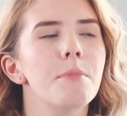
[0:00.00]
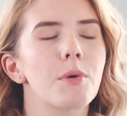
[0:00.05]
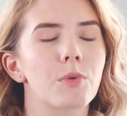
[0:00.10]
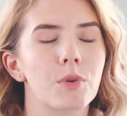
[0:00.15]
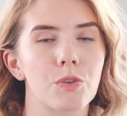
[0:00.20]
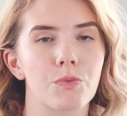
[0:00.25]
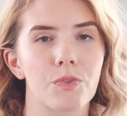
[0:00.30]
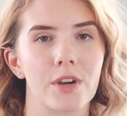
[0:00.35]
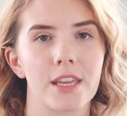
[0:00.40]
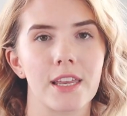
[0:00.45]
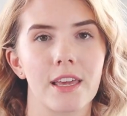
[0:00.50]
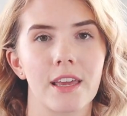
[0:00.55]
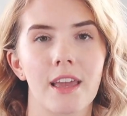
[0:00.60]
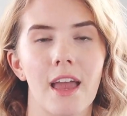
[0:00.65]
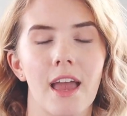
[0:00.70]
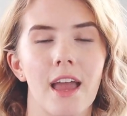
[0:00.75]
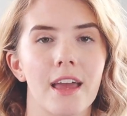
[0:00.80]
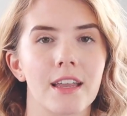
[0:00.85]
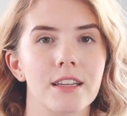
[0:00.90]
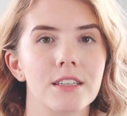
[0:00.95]
But with
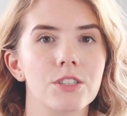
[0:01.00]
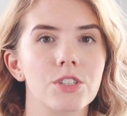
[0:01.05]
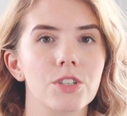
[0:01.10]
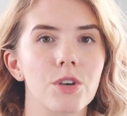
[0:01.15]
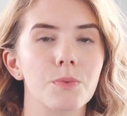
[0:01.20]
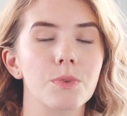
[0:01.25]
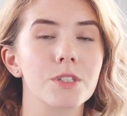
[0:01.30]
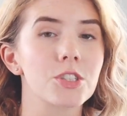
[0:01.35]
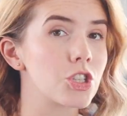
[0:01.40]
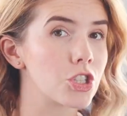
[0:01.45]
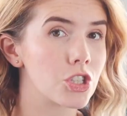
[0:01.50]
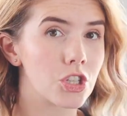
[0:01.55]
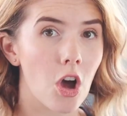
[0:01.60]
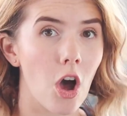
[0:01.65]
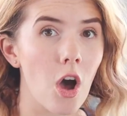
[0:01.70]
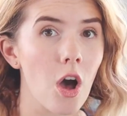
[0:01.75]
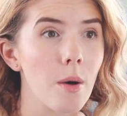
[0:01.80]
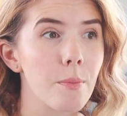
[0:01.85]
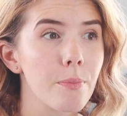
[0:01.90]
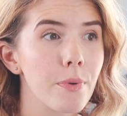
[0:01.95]
reading, and so we'd
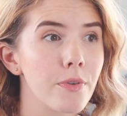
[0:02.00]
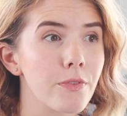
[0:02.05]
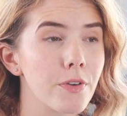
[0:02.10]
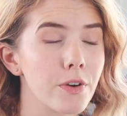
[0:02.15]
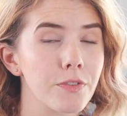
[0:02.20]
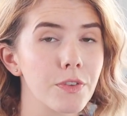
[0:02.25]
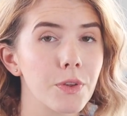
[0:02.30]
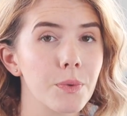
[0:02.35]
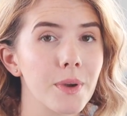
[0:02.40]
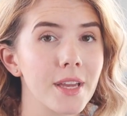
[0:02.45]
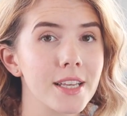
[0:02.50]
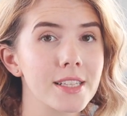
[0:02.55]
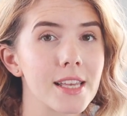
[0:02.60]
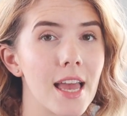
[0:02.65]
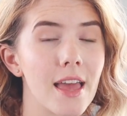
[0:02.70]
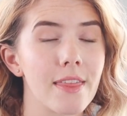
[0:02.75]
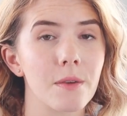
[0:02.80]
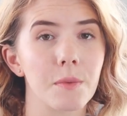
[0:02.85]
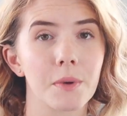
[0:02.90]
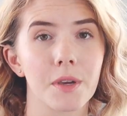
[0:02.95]
stop for a few weeks
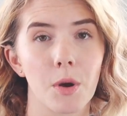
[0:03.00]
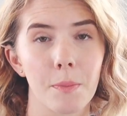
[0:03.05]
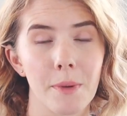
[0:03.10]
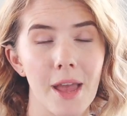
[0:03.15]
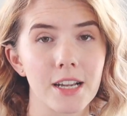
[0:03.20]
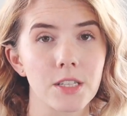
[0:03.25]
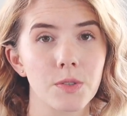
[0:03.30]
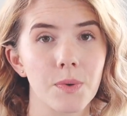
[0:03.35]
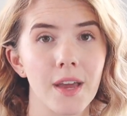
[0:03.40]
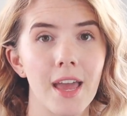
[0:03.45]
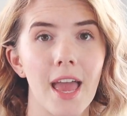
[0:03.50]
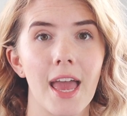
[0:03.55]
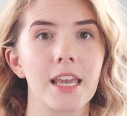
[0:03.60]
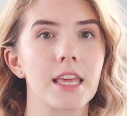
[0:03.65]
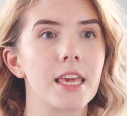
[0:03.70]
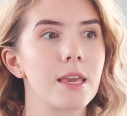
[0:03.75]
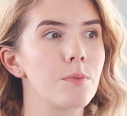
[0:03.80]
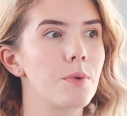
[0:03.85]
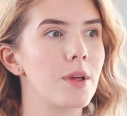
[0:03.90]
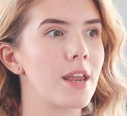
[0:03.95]
and then we'd go back to it
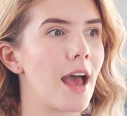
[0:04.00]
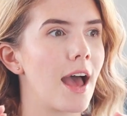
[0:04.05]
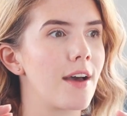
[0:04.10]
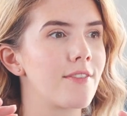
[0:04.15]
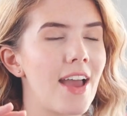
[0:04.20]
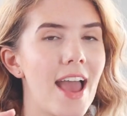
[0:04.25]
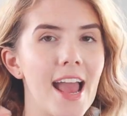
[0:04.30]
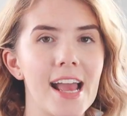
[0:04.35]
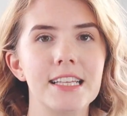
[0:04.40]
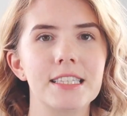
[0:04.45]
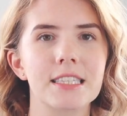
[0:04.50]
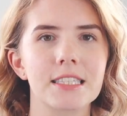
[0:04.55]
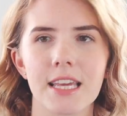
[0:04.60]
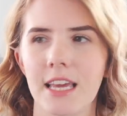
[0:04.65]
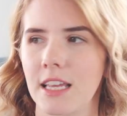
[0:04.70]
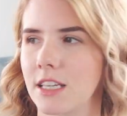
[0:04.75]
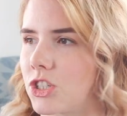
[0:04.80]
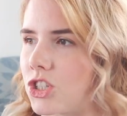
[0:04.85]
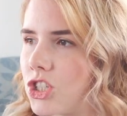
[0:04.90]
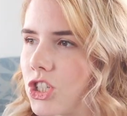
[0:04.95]
and he would have aced
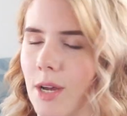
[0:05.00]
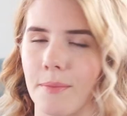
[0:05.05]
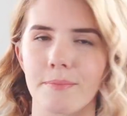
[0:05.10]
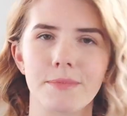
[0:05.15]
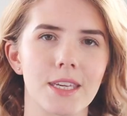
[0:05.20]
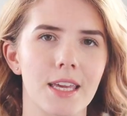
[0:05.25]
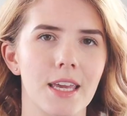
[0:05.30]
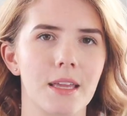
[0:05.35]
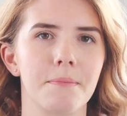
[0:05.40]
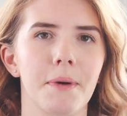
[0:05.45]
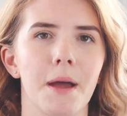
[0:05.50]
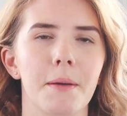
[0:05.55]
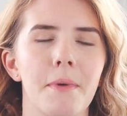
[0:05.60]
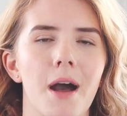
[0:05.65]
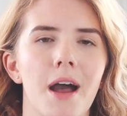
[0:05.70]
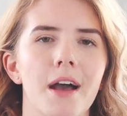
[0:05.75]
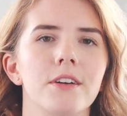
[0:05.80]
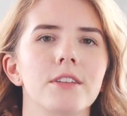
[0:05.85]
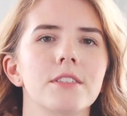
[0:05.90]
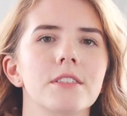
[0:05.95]
it and jumped ahead by
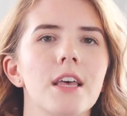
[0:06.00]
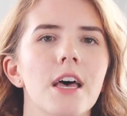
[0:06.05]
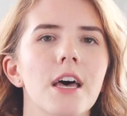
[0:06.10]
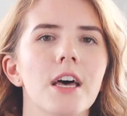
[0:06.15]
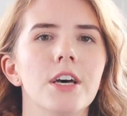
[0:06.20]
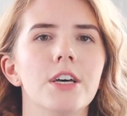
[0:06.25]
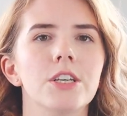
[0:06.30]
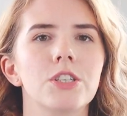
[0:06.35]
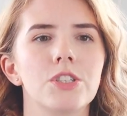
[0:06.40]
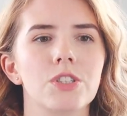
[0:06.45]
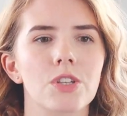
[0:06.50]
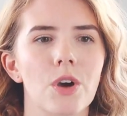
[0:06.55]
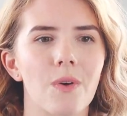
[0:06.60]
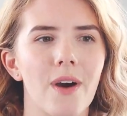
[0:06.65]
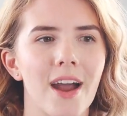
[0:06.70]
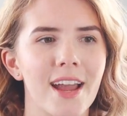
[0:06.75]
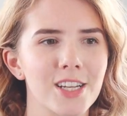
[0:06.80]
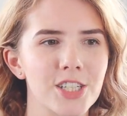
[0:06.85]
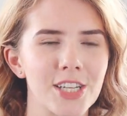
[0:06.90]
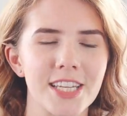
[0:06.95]
miles.
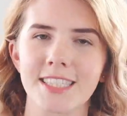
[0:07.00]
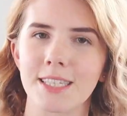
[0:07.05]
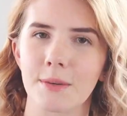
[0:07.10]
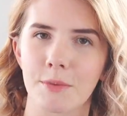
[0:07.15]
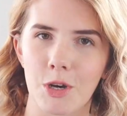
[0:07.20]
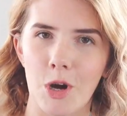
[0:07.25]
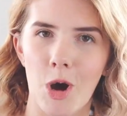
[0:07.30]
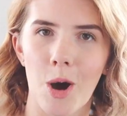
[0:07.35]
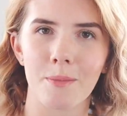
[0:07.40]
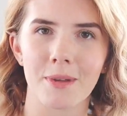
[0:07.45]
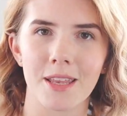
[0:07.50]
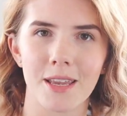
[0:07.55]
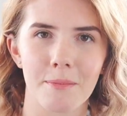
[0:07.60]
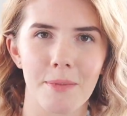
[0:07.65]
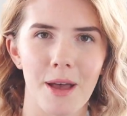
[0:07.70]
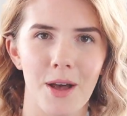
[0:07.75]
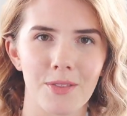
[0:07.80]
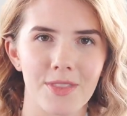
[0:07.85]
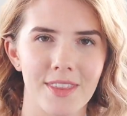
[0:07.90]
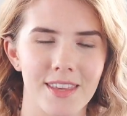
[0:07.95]
So I actually had someone comment
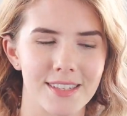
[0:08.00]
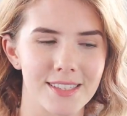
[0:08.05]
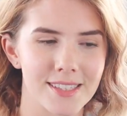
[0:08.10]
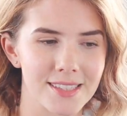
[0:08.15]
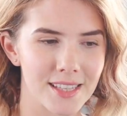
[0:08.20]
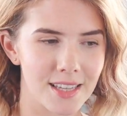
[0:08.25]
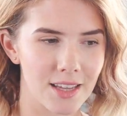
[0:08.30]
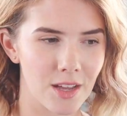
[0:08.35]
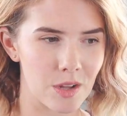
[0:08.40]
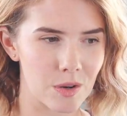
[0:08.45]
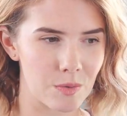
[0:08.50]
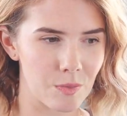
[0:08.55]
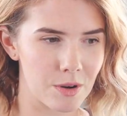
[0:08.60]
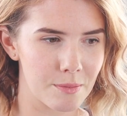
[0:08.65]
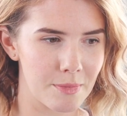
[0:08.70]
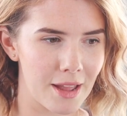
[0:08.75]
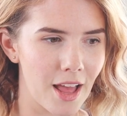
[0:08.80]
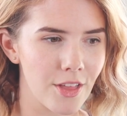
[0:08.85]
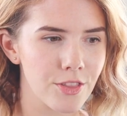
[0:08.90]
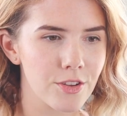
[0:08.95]
about this on
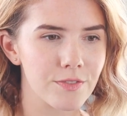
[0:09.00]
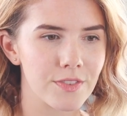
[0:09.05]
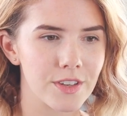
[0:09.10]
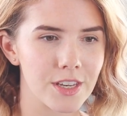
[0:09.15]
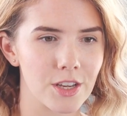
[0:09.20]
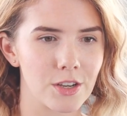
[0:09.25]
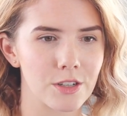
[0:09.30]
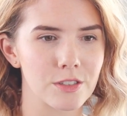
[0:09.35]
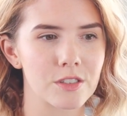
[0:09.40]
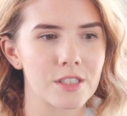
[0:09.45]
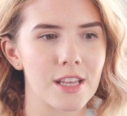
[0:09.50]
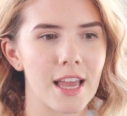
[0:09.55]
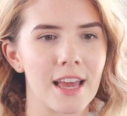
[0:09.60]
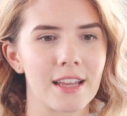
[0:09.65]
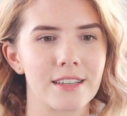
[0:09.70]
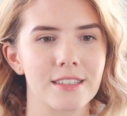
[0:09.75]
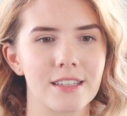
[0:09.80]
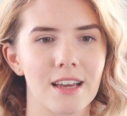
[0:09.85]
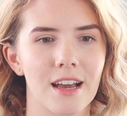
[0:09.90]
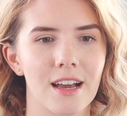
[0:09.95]
one of my other videos
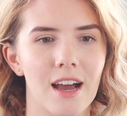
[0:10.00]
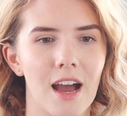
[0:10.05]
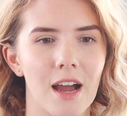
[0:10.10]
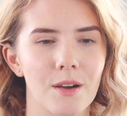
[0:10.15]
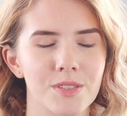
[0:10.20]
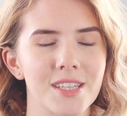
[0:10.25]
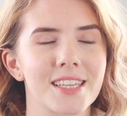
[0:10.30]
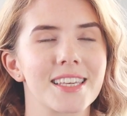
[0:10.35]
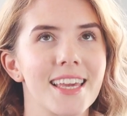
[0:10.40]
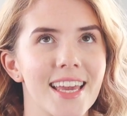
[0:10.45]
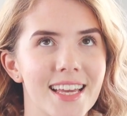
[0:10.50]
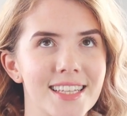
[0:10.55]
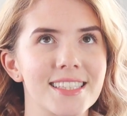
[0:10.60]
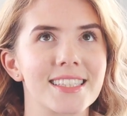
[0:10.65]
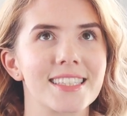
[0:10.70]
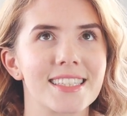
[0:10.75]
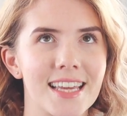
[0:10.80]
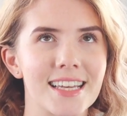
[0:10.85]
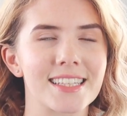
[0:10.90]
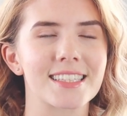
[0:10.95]
and I was like,
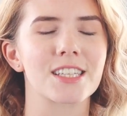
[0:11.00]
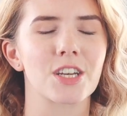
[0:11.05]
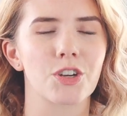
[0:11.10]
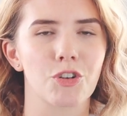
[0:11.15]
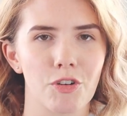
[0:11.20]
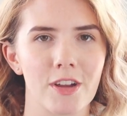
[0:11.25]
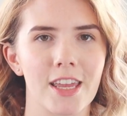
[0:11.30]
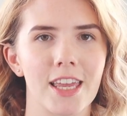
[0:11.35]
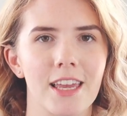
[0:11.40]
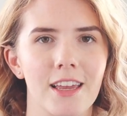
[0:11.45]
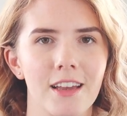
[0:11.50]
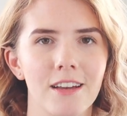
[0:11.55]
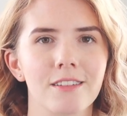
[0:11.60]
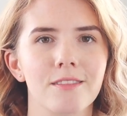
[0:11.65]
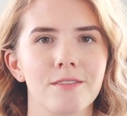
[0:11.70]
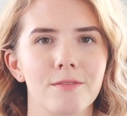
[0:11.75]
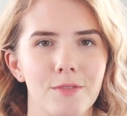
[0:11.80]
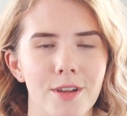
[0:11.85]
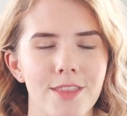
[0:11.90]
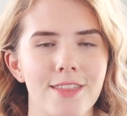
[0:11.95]
yes, yes, agreeing
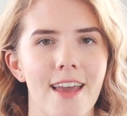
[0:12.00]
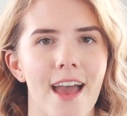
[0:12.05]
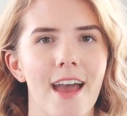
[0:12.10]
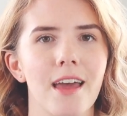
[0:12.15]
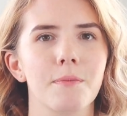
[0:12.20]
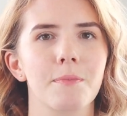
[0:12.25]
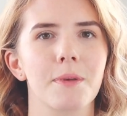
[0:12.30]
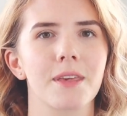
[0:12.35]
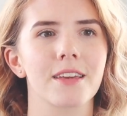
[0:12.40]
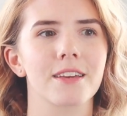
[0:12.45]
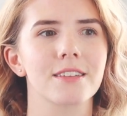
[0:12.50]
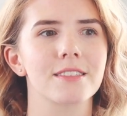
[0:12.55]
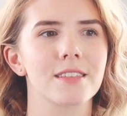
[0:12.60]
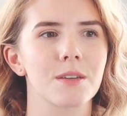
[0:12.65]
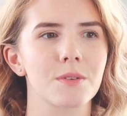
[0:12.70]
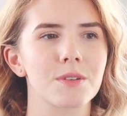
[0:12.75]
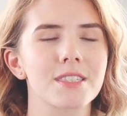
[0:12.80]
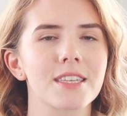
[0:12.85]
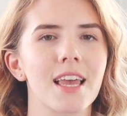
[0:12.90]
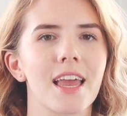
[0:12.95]
with that because
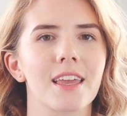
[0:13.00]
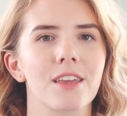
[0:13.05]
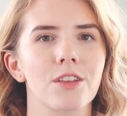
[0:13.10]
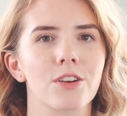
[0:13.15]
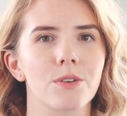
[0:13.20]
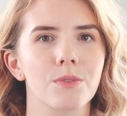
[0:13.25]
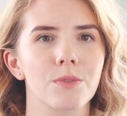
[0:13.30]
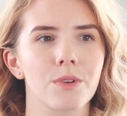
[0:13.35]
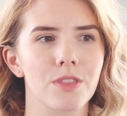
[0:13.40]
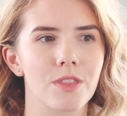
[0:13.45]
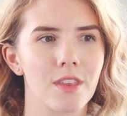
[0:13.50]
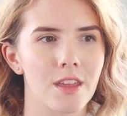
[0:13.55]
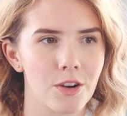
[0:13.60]
they were saying, you know, with